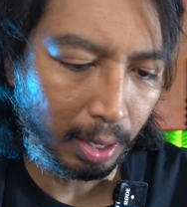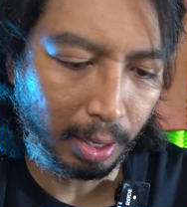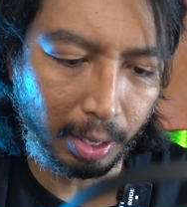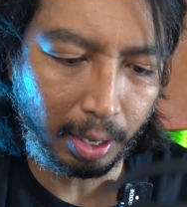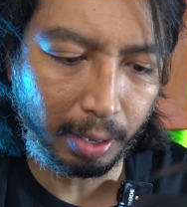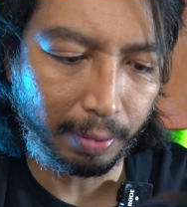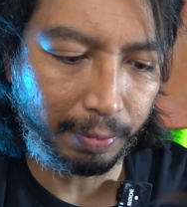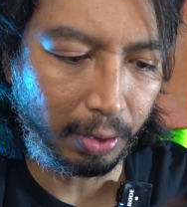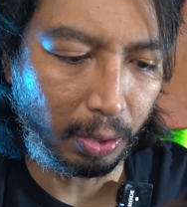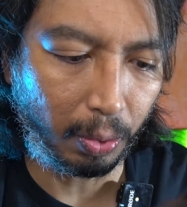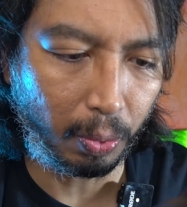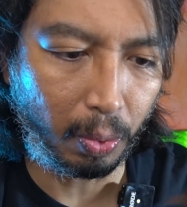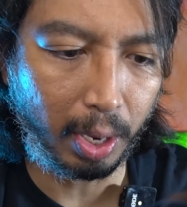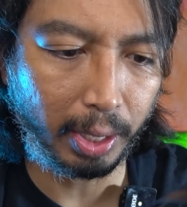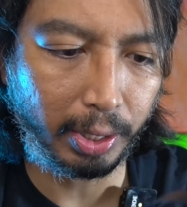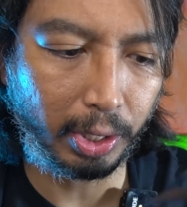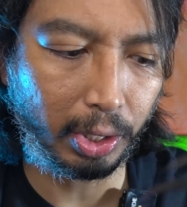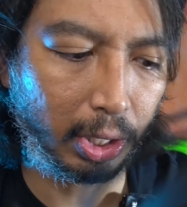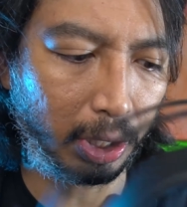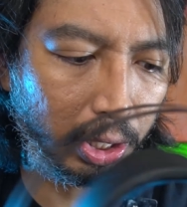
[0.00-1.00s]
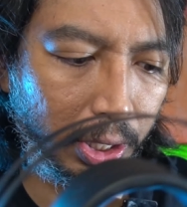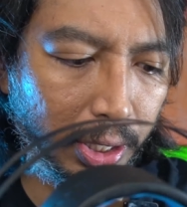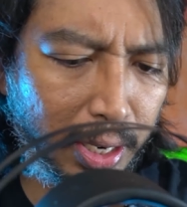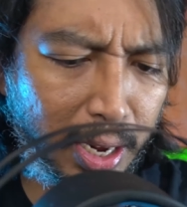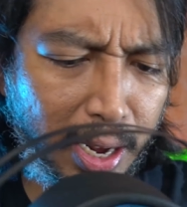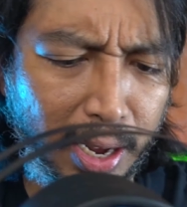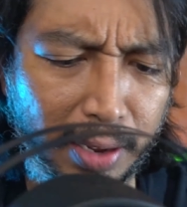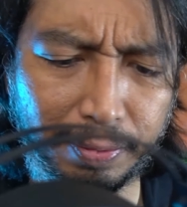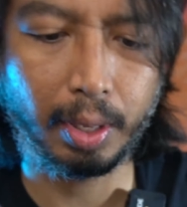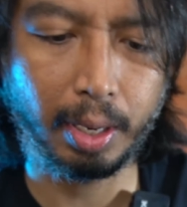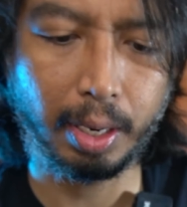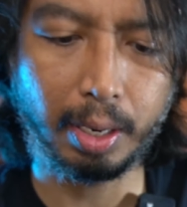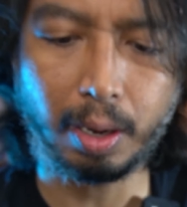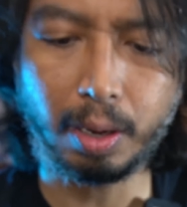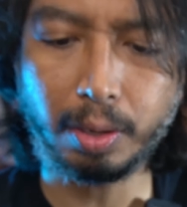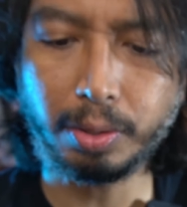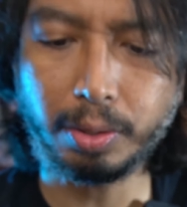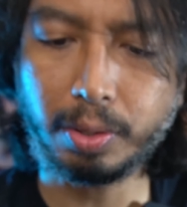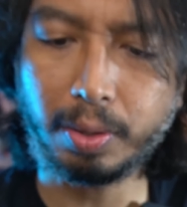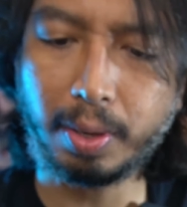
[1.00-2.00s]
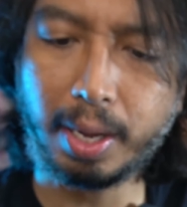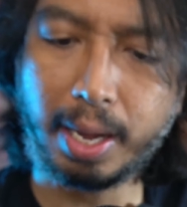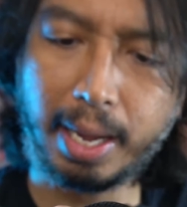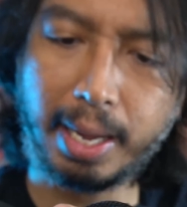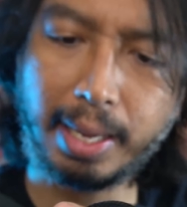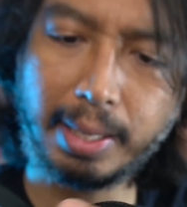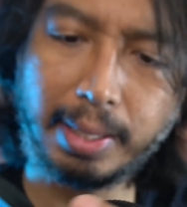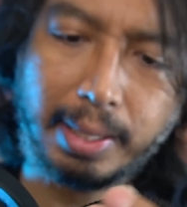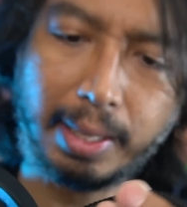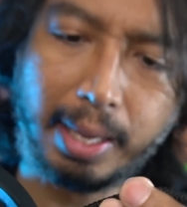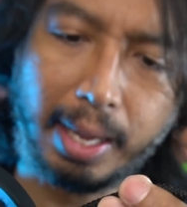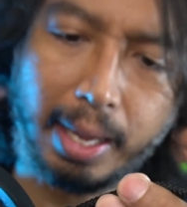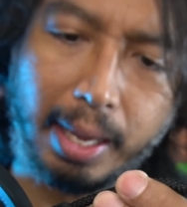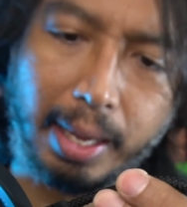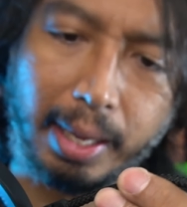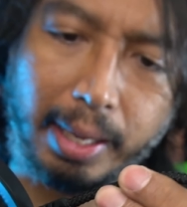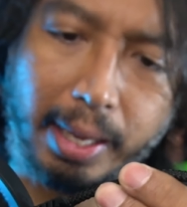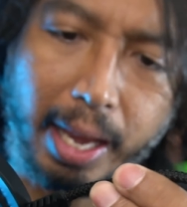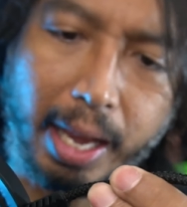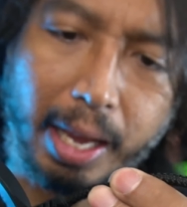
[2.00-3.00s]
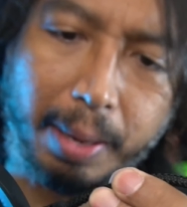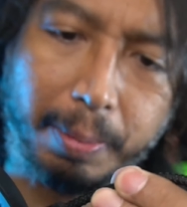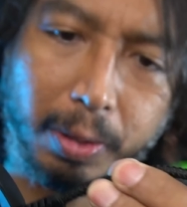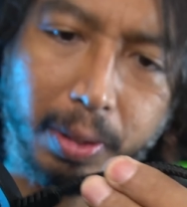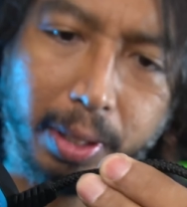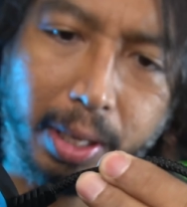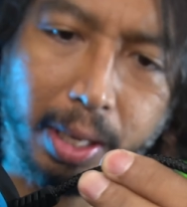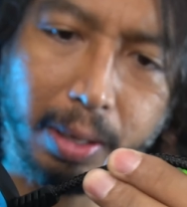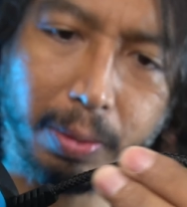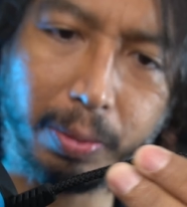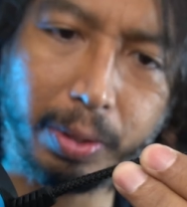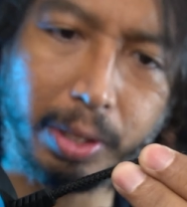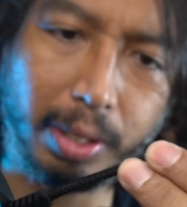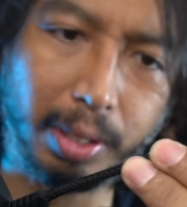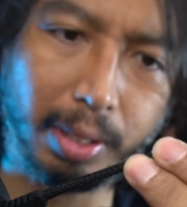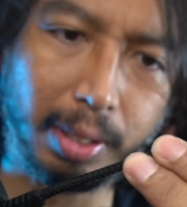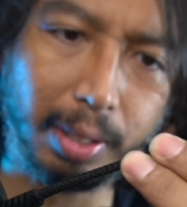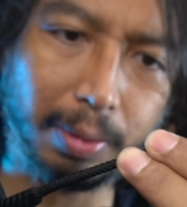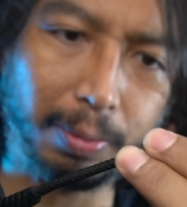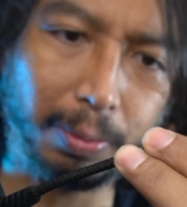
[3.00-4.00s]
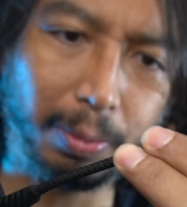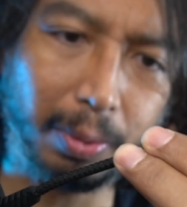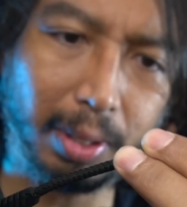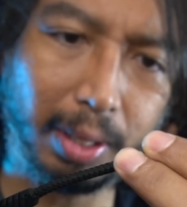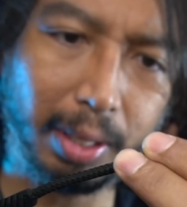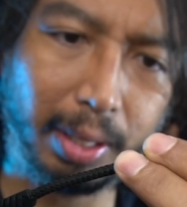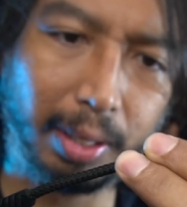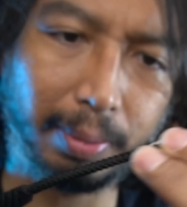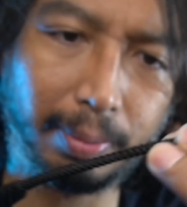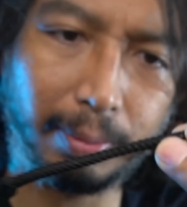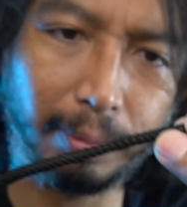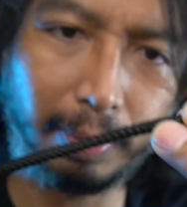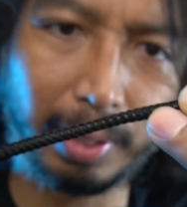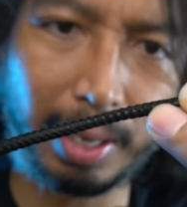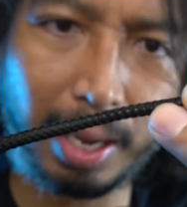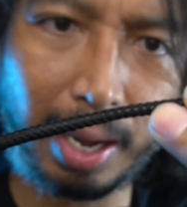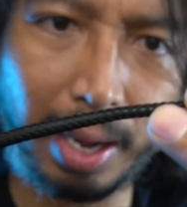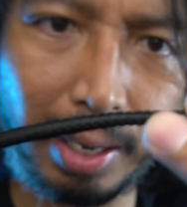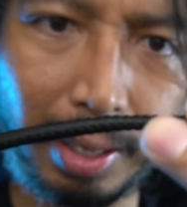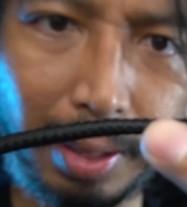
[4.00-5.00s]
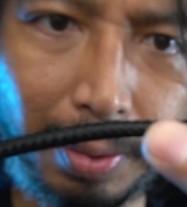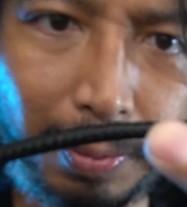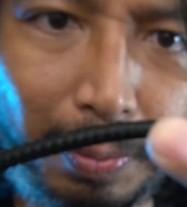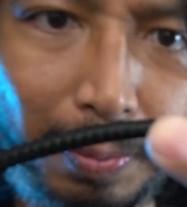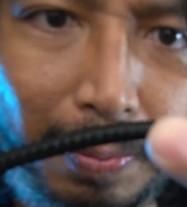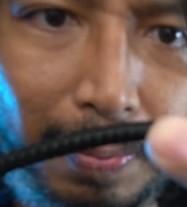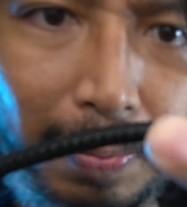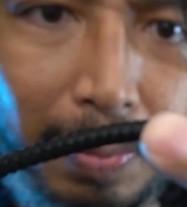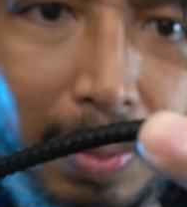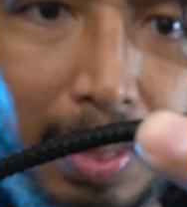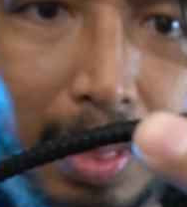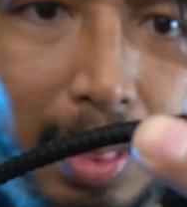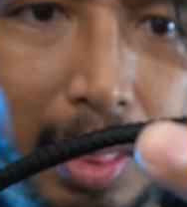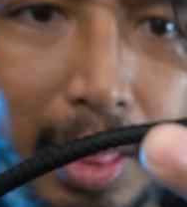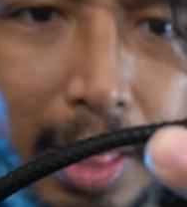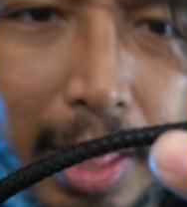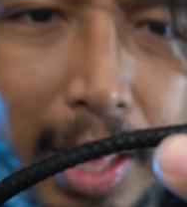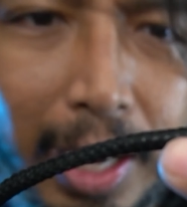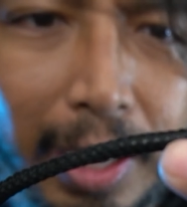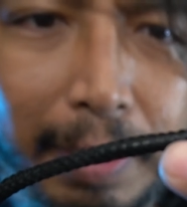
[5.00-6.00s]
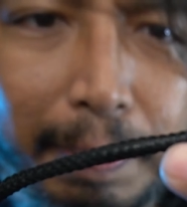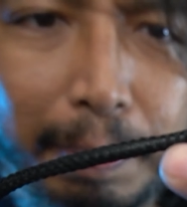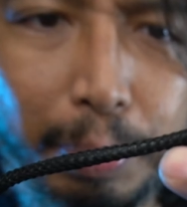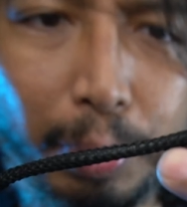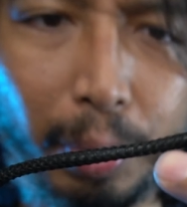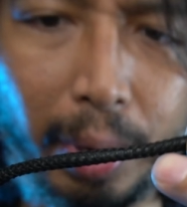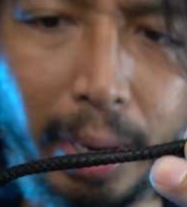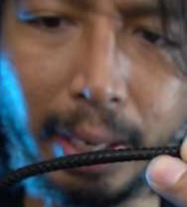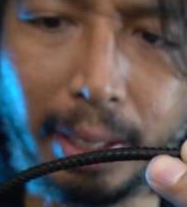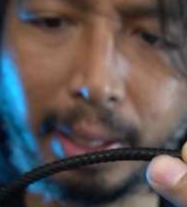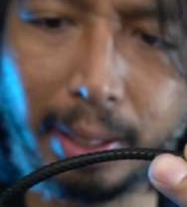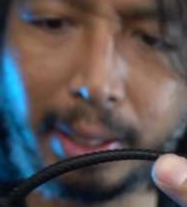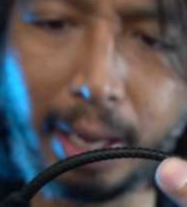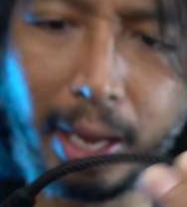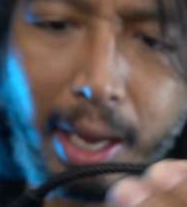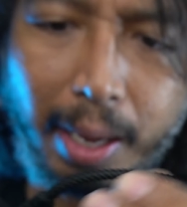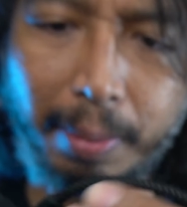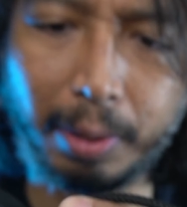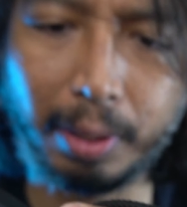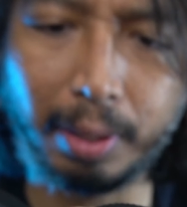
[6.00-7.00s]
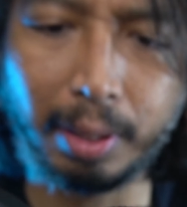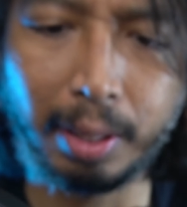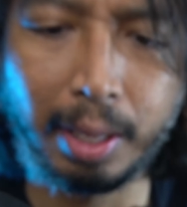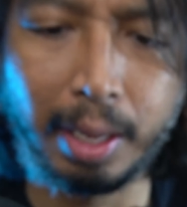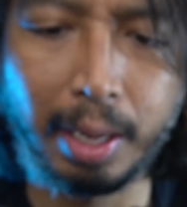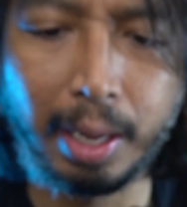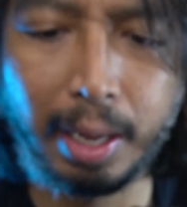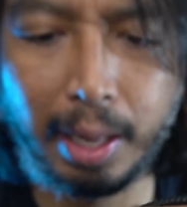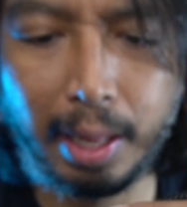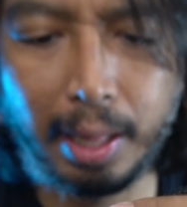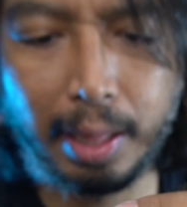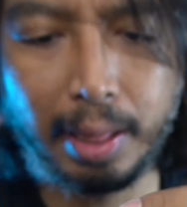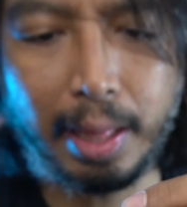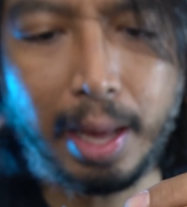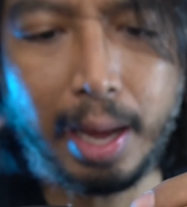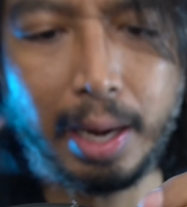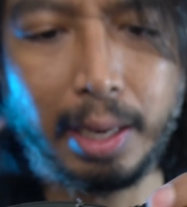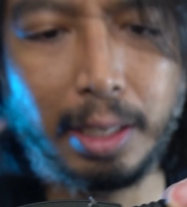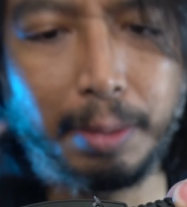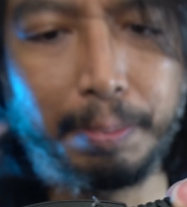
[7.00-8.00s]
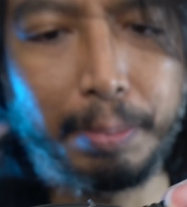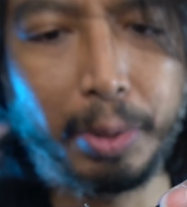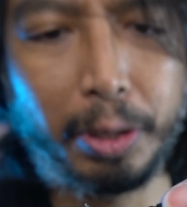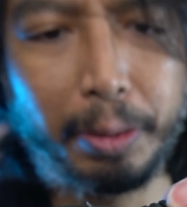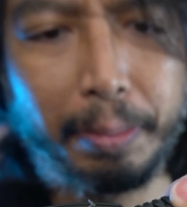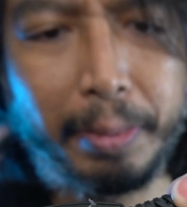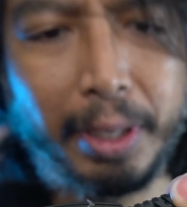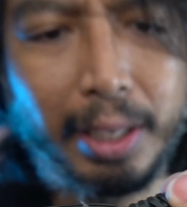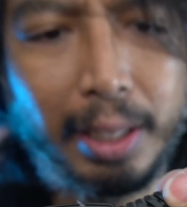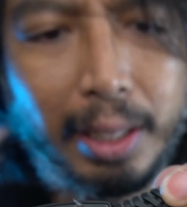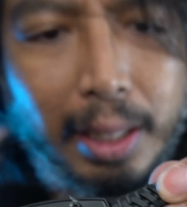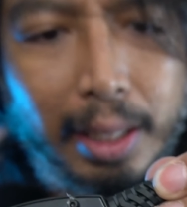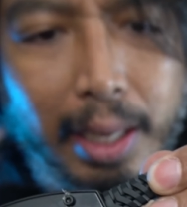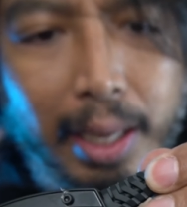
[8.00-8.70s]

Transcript: if you want to turn it off. It also has a cable here, which is a really kind of thick braided cable that is permanently